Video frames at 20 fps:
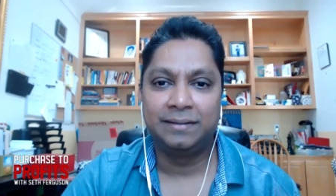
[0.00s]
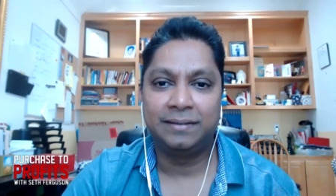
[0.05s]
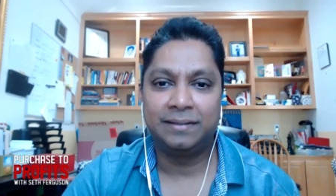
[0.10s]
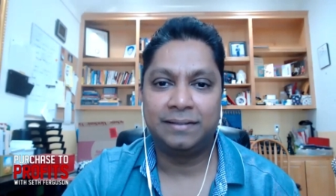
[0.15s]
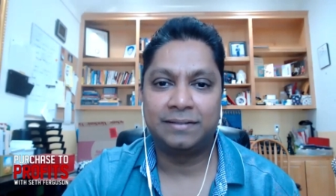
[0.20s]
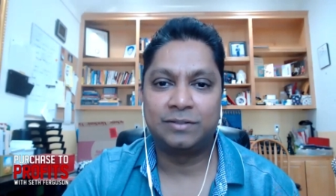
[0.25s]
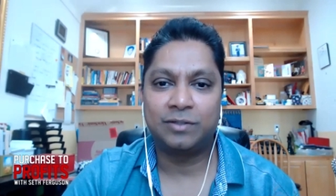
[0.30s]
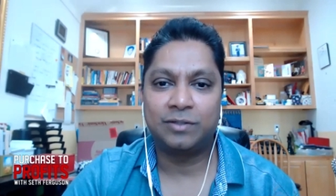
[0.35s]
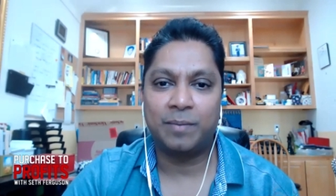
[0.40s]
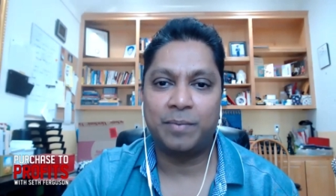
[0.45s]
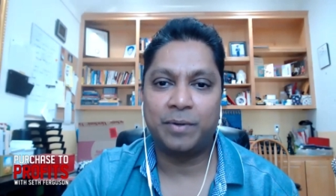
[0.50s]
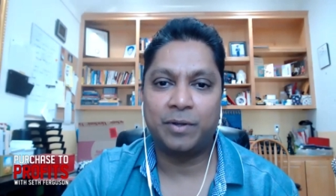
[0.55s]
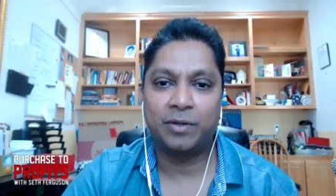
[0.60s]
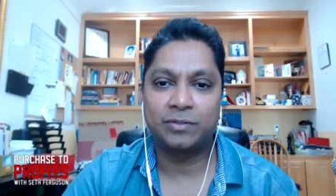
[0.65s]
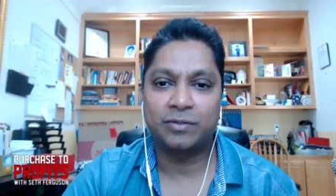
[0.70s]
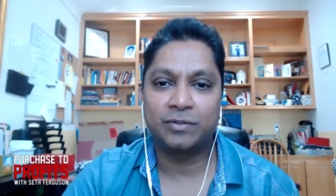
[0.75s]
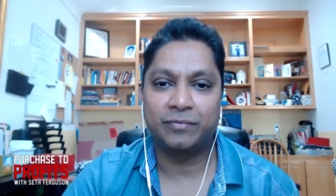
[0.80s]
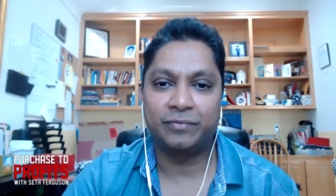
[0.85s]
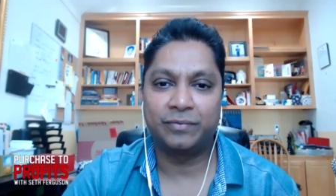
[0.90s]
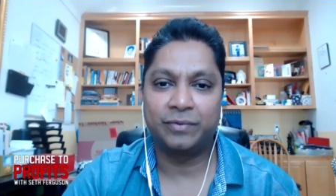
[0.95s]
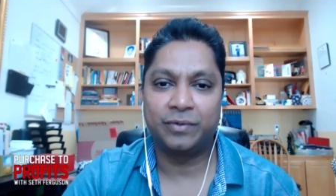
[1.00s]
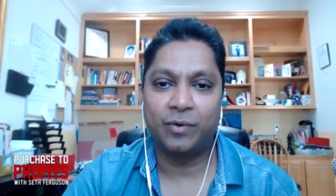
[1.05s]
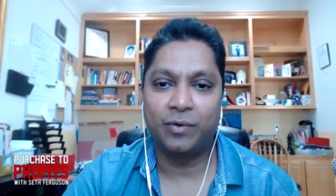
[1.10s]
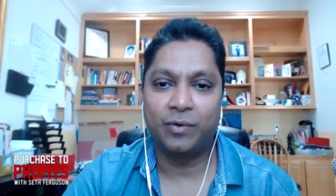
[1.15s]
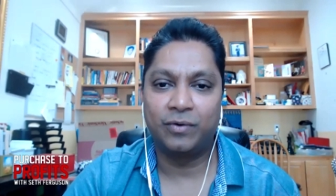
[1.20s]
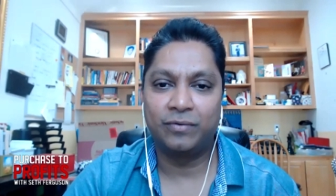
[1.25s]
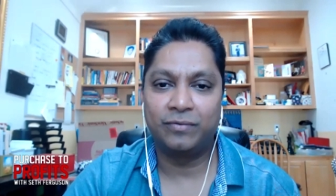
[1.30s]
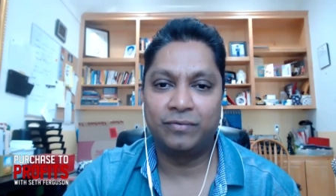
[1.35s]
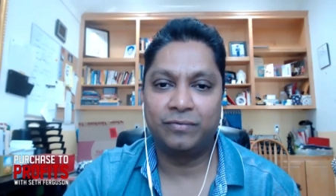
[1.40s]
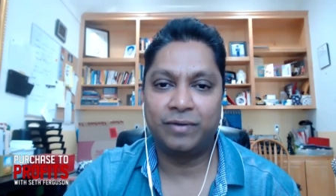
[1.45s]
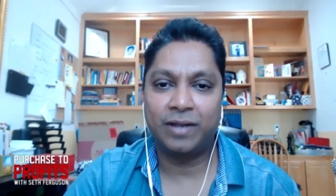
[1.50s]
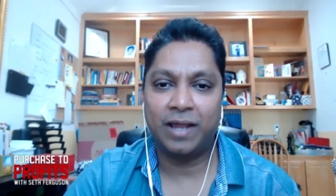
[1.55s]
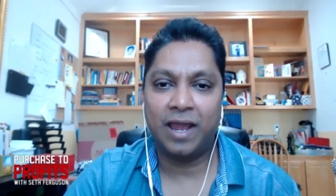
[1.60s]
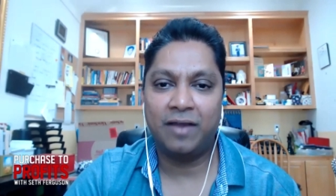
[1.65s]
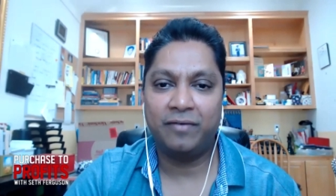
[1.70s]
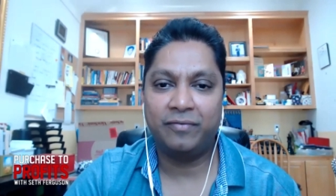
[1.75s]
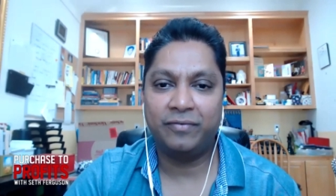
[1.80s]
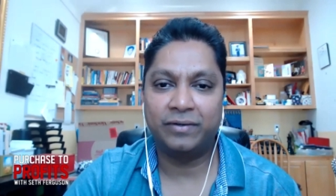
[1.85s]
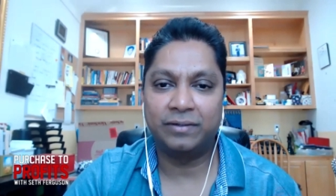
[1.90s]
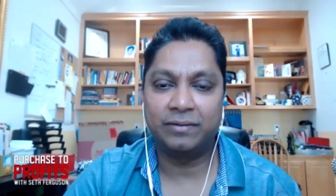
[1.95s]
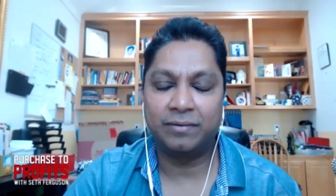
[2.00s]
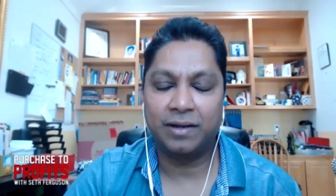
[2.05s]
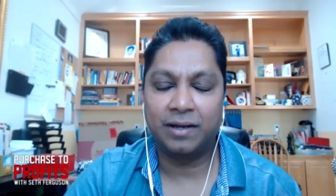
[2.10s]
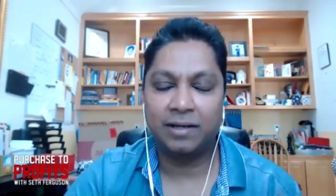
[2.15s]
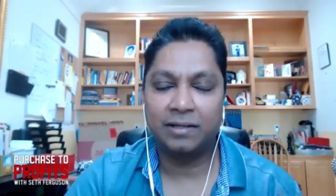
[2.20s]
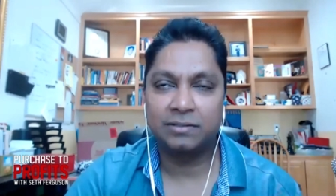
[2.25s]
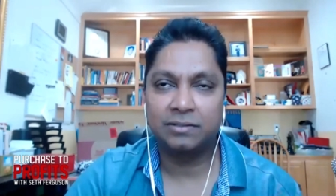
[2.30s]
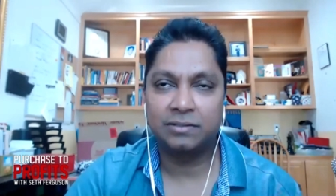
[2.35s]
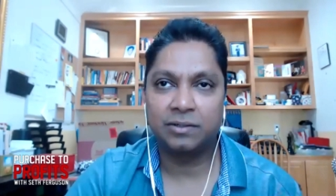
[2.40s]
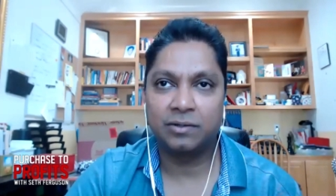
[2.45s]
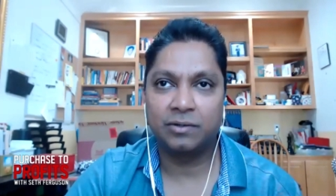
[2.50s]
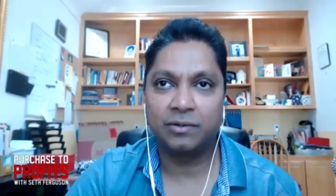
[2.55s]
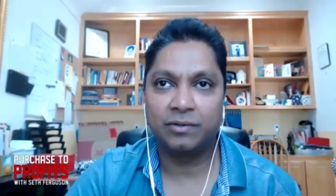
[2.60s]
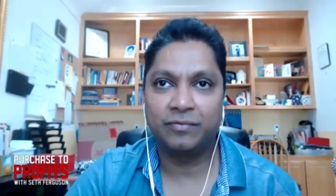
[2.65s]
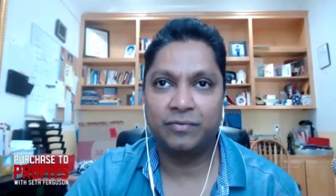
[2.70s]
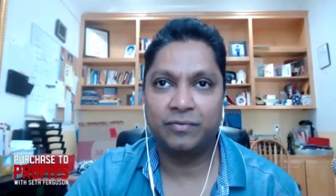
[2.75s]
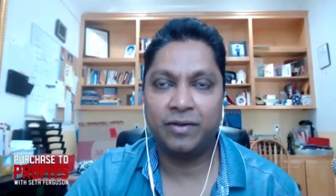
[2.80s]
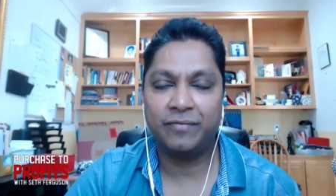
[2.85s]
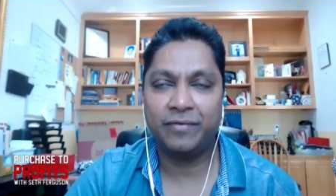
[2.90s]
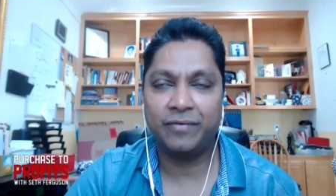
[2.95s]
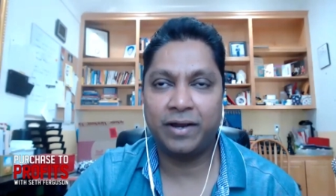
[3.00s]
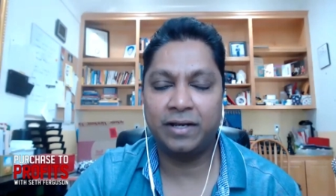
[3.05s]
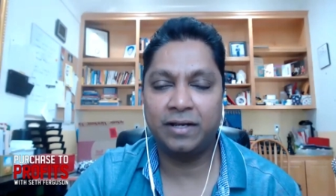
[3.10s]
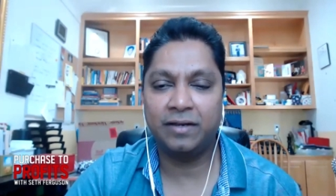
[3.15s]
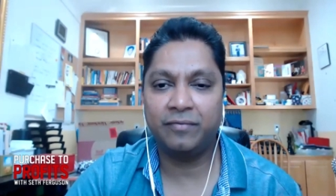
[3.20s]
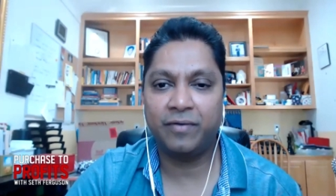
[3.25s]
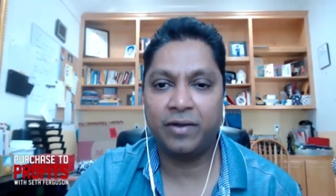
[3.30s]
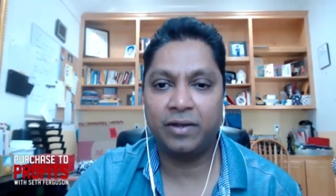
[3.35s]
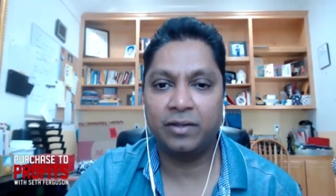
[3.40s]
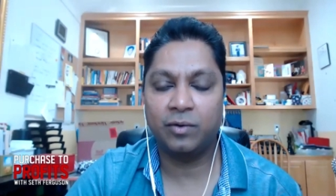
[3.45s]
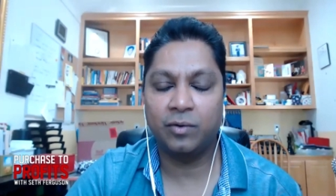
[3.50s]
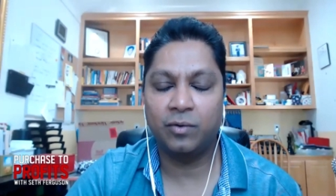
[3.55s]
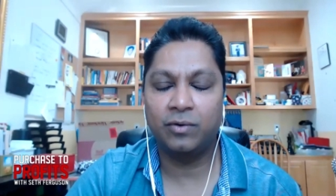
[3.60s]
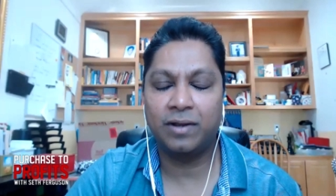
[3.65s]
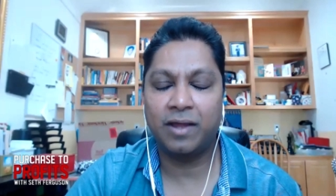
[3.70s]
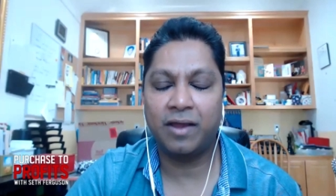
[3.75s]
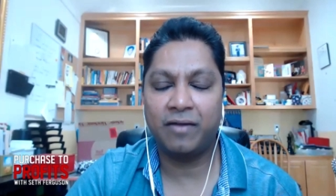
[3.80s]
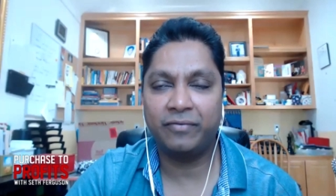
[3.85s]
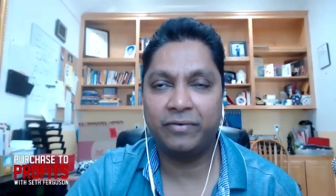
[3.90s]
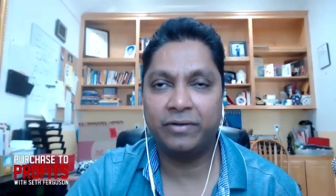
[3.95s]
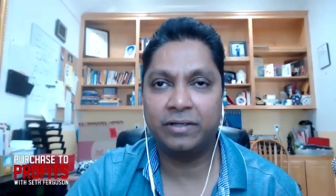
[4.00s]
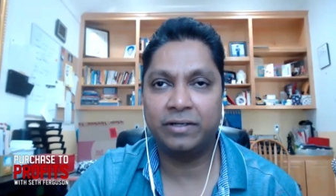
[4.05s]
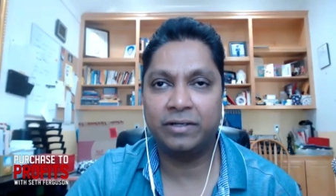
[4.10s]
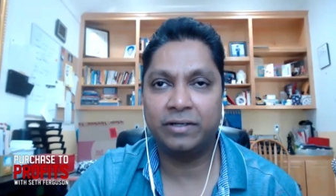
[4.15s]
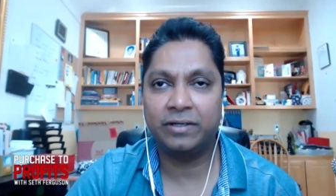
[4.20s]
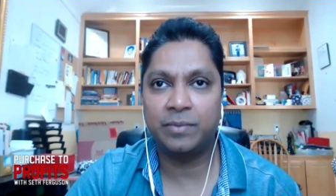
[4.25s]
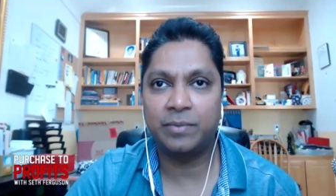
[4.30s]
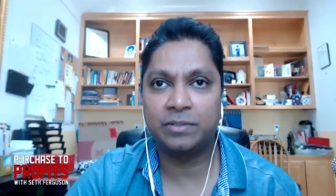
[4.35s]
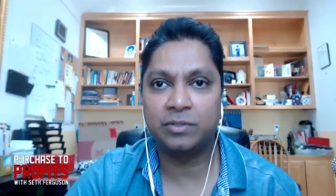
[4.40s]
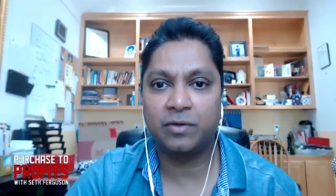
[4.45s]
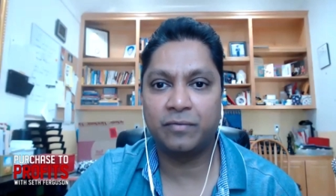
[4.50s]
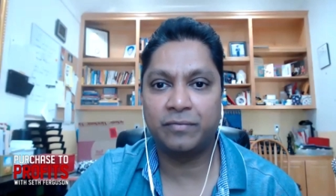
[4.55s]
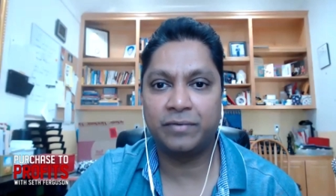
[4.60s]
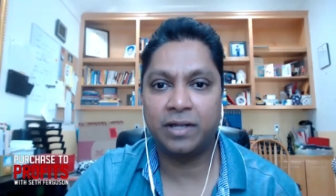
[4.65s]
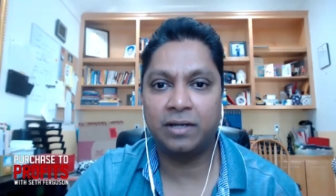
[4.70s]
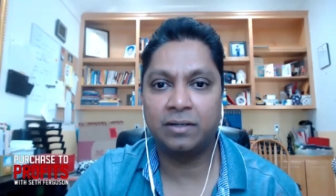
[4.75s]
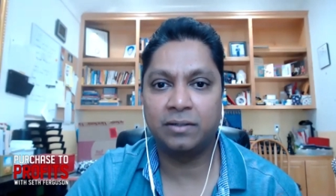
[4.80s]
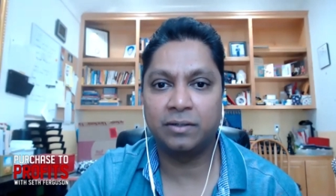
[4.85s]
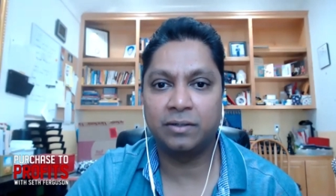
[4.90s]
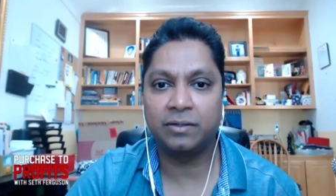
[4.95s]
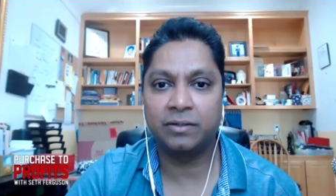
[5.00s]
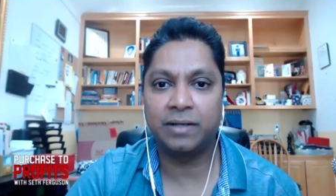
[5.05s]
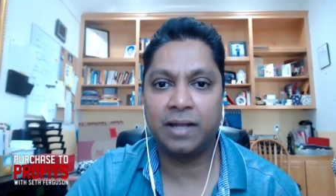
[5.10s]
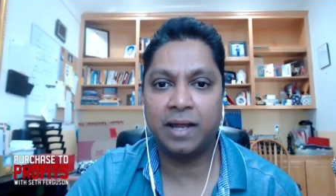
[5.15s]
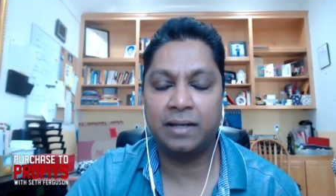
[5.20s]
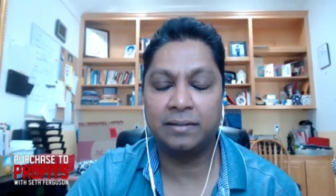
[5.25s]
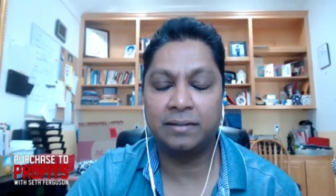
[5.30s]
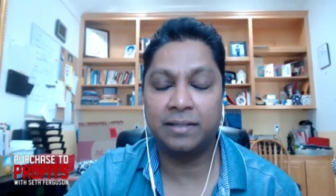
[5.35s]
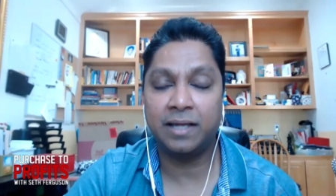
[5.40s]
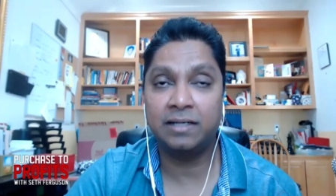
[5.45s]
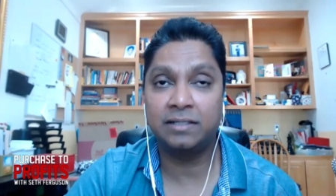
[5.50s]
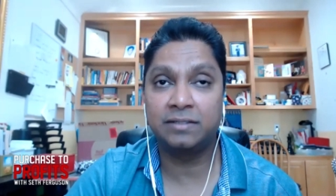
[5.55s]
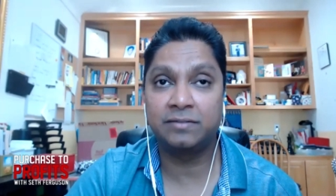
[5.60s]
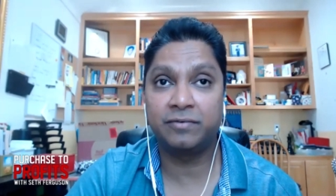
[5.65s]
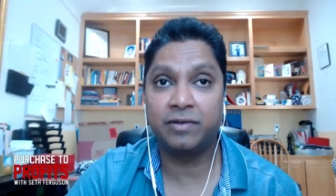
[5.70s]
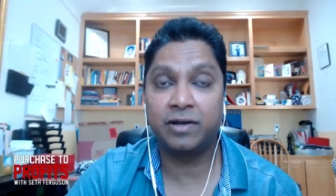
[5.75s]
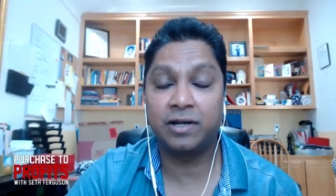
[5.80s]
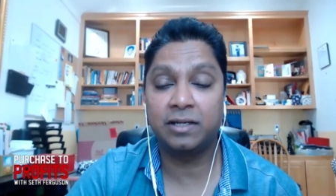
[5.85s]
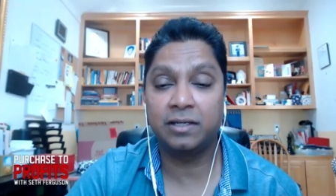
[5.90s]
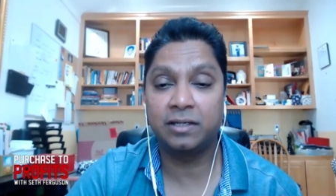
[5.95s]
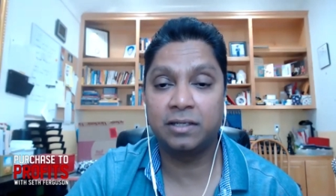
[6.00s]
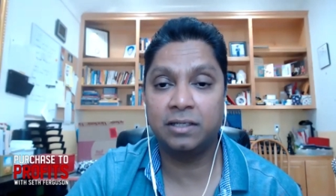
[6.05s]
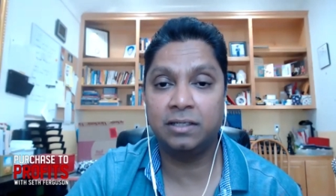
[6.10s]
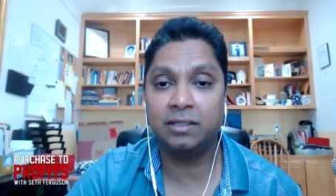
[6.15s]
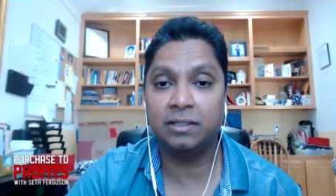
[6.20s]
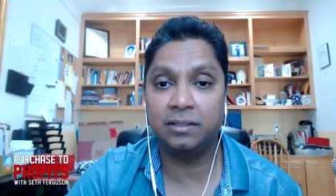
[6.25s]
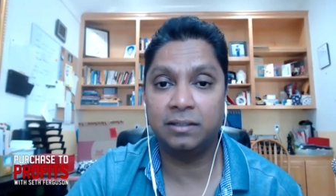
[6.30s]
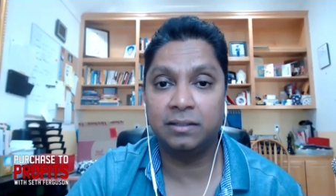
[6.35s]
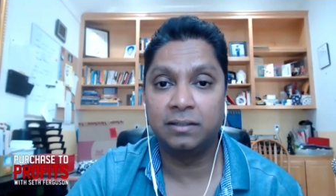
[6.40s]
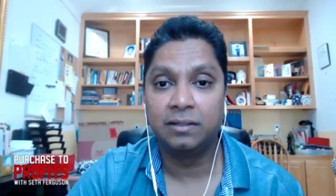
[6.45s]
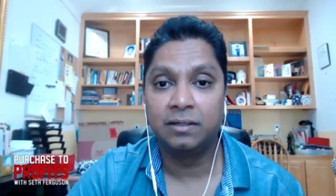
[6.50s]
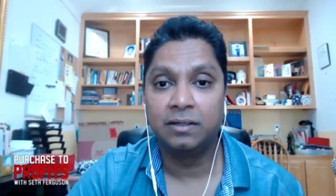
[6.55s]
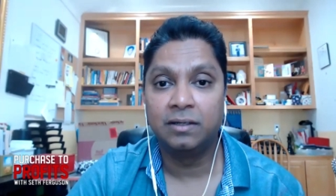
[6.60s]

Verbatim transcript: it's not because of your own effort right so if you have identified your own effort that means you have done good and that is very key